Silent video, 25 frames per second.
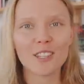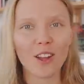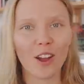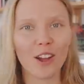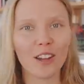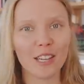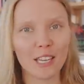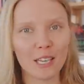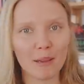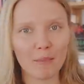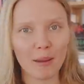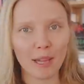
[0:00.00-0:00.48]

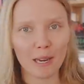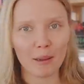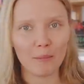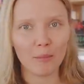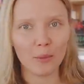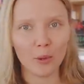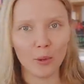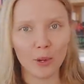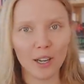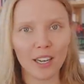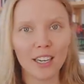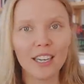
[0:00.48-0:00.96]
talking about it
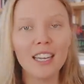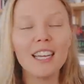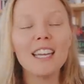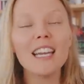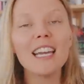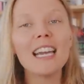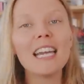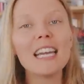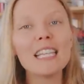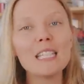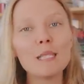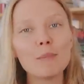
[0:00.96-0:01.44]
more,
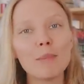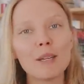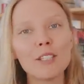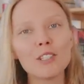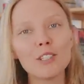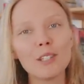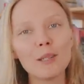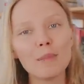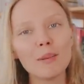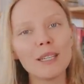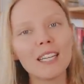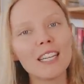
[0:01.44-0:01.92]

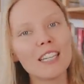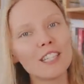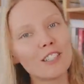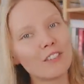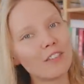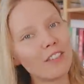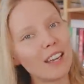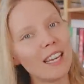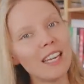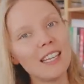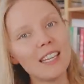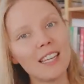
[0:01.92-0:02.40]
especially because
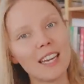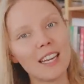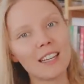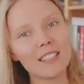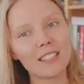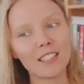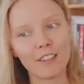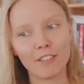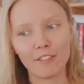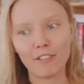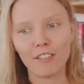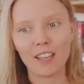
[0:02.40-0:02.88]
fake
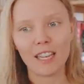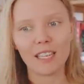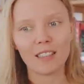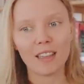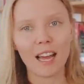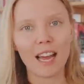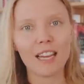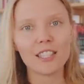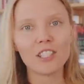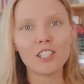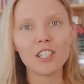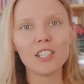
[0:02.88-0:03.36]
nails and fake
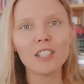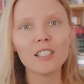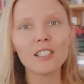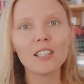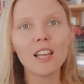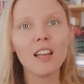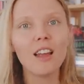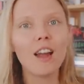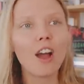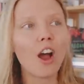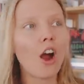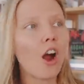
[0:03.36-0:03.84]
lashes
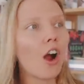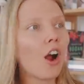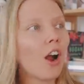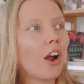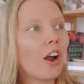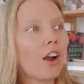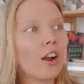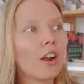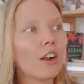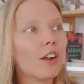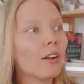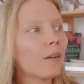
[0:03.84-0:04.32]

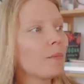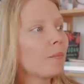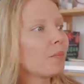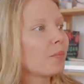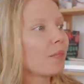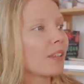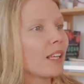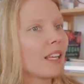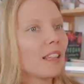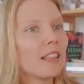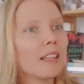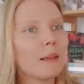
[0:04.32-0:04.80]
are
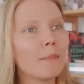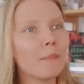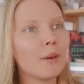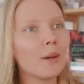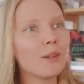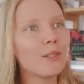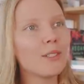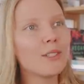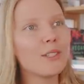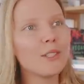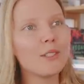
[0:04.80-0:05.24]
the most